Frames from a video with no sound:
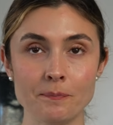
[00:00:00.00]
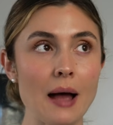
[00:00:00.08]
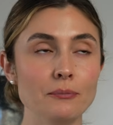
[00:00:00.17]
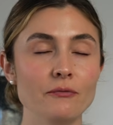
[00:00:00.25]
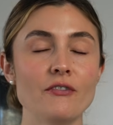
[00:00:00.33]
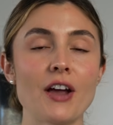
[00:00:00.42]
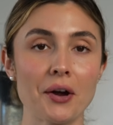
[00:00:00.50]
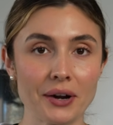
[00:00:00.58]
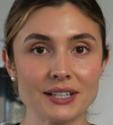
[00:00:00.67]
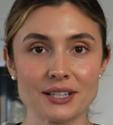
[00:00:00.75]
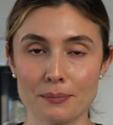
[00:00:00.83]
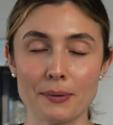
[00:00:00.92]
I'm
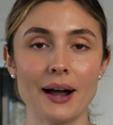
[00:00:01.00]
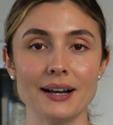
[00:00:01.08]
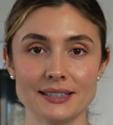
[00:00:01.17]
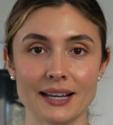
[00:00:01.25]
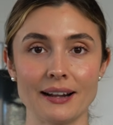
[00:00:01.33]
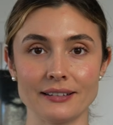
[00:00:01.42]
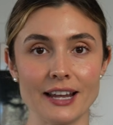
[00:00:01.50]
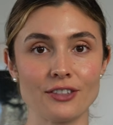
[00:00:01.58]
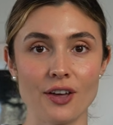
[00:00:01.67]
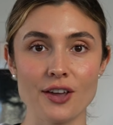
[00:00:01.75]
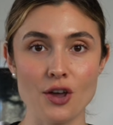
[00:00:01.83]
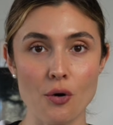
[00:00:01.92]
very surprised that I like
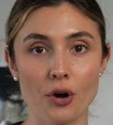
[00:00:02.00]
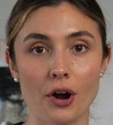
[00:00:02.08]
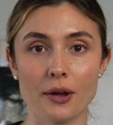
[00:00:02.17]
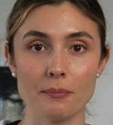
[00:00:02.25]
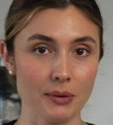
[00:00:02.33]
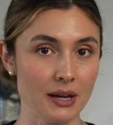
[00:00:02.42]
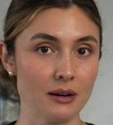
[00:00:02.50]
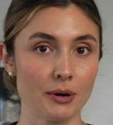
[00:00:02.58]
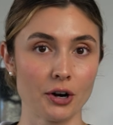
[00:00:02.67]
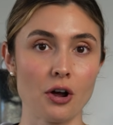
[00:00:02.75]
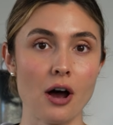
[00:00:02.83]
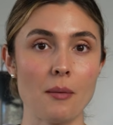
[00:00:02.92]
the yogurt and peanut
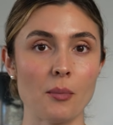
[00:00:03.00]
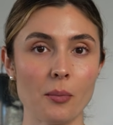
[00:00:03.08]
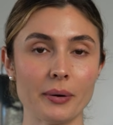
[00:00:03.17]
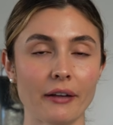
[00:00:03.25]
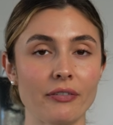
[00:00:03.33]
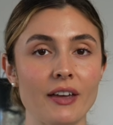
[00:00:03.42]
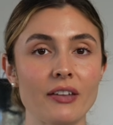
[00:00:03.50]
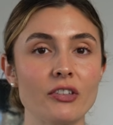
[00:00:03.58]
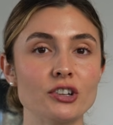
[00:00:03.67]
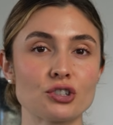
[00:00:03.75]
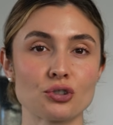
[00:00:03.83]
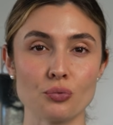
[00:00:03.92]
butter combo, but I think
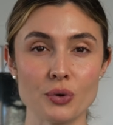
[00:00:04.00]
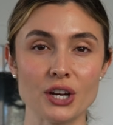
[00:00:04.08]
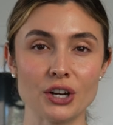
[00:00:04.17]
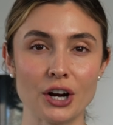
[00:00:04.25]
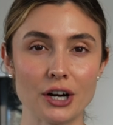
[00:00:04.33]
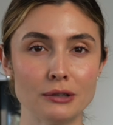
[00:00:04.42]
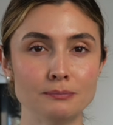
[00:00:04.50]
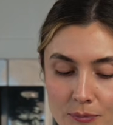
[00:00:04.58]
the sweetener